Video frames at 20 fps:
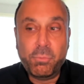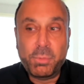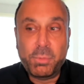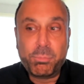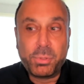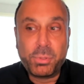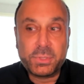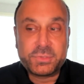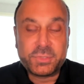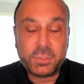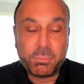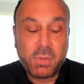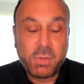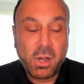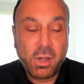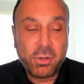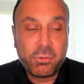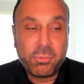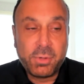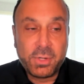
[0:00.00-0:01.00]
put some
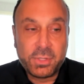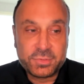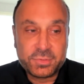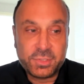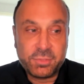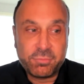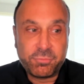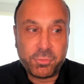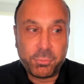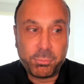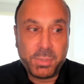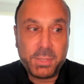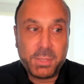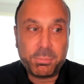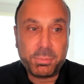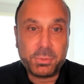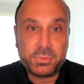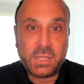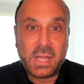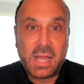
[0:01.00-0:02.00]
guardrails in for
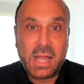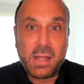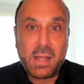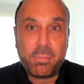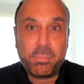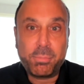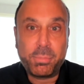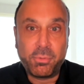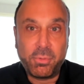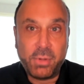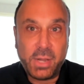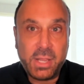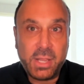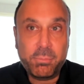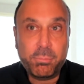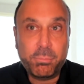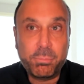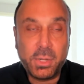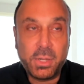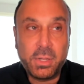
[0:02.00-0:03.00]
people to operate,
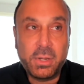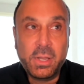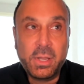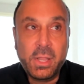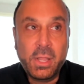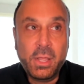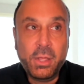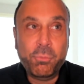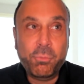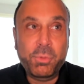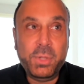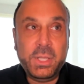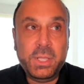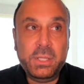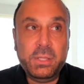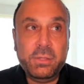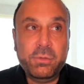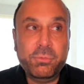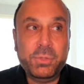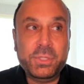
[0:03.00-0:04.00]
but
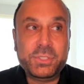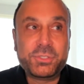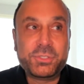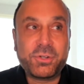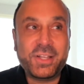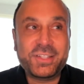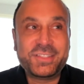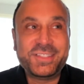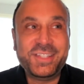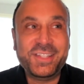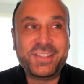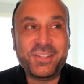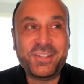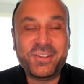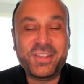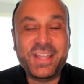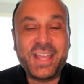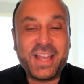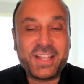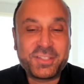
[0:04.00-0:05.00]
we trust that they're
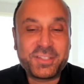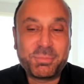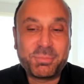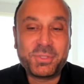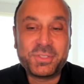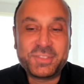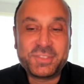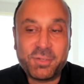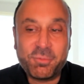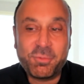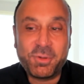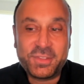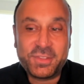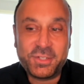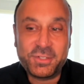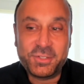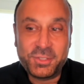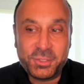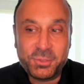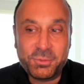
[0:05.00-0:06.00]
the experts at what
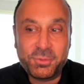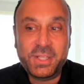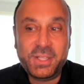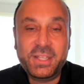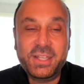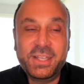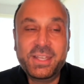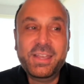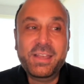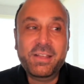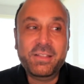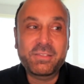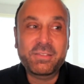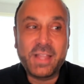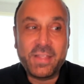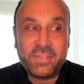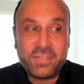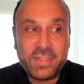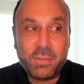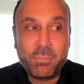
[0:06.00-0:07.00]
they're doing.
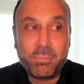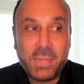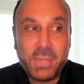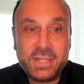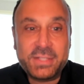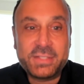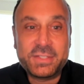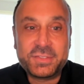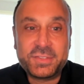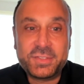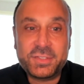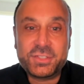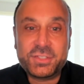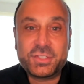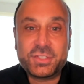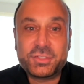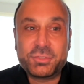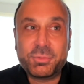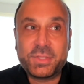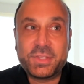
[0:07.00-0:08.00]
Let them make
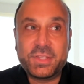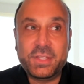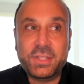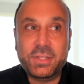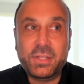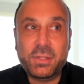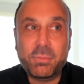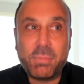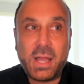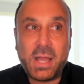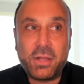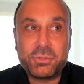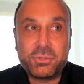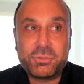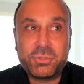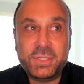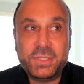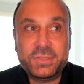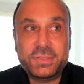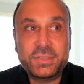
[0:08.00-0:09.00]
decisions within the
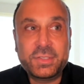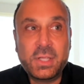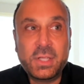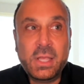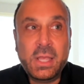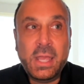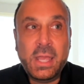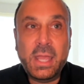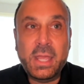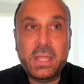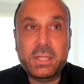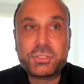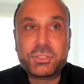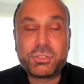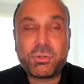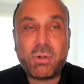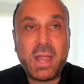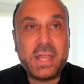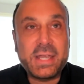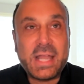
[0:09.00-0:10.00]
boundaries and
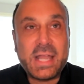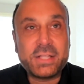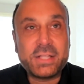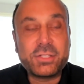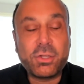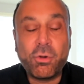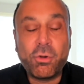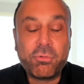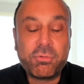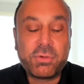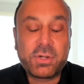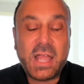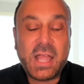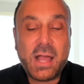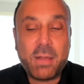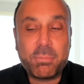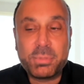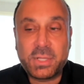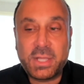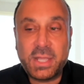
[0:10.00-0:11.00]
try not to
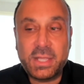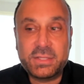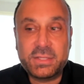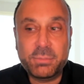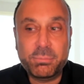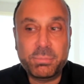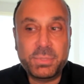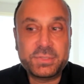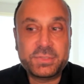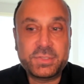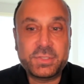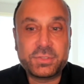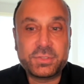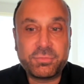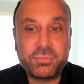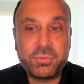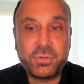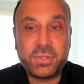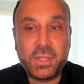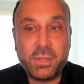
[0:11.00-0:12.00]
overcomplicate the business
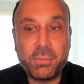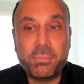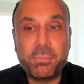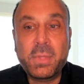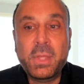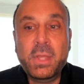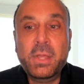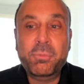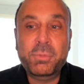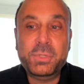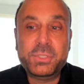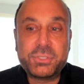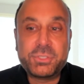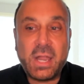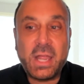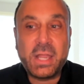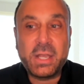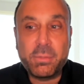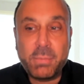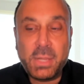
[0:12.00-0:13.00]
for them. We
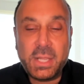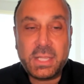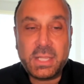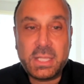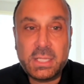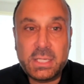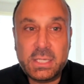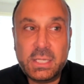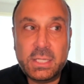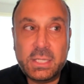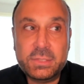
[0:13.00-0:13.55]
try to make it